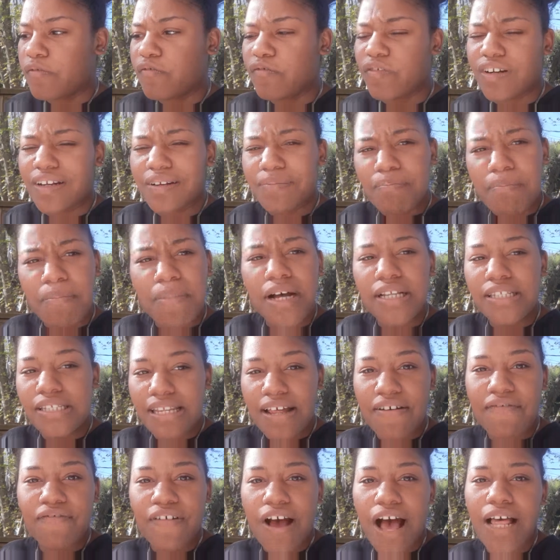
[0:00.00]
for the months
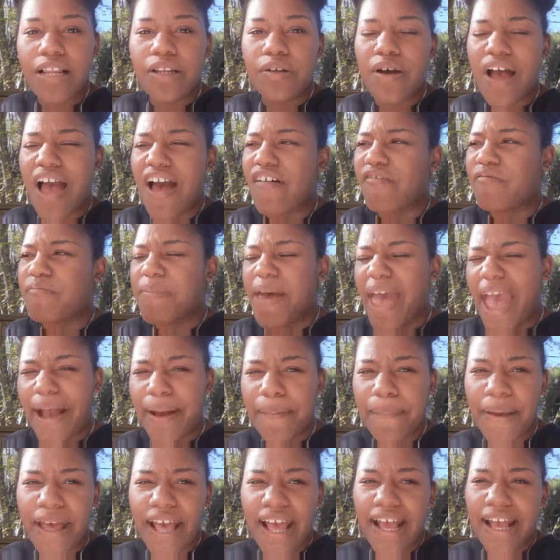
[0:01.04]
that followed, have
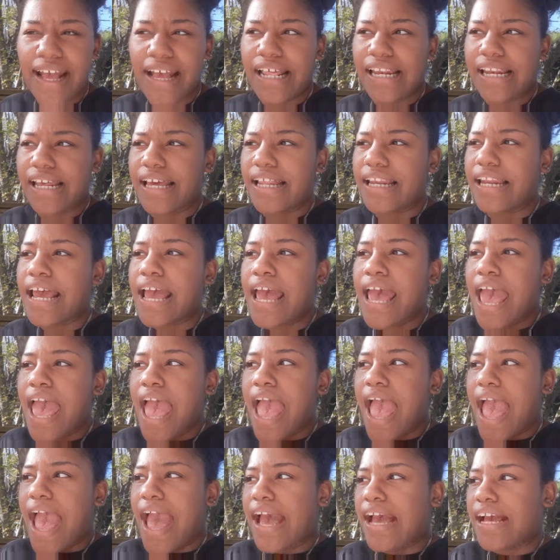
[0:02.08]
back pain and
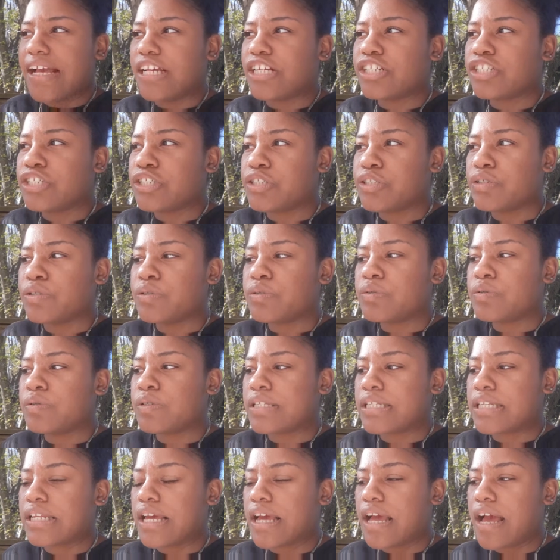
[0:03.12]
had
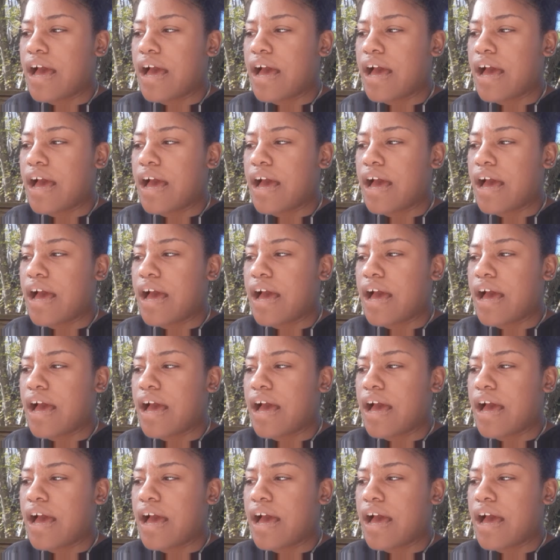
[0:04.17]
issues